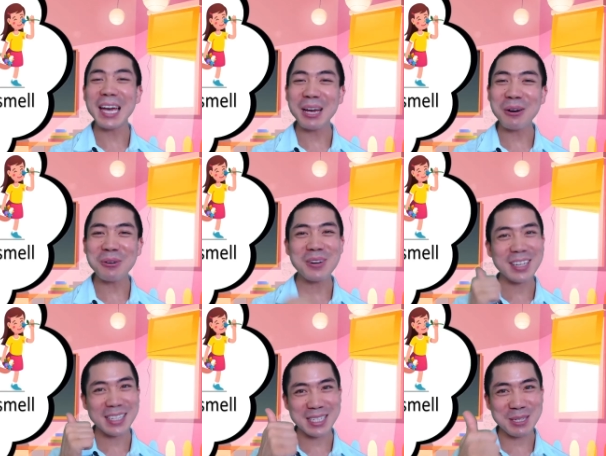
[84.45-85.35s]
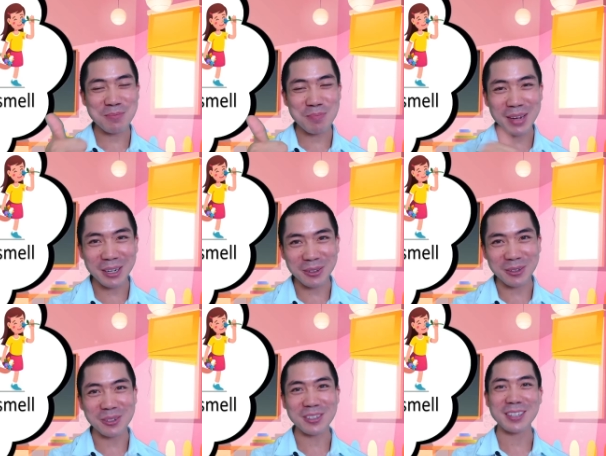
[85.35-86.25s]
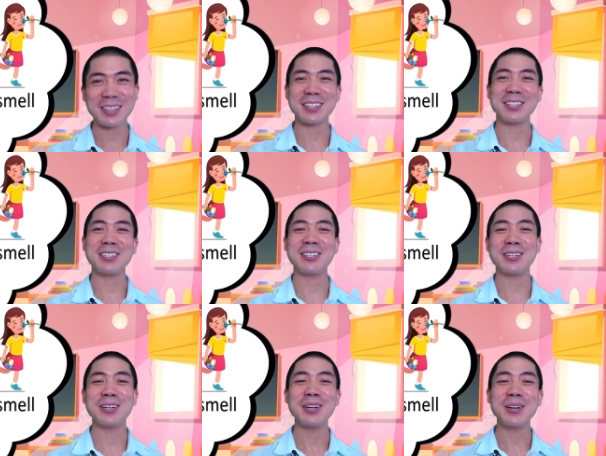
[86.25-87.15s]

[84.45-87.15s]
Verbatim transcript: L, smell. Good.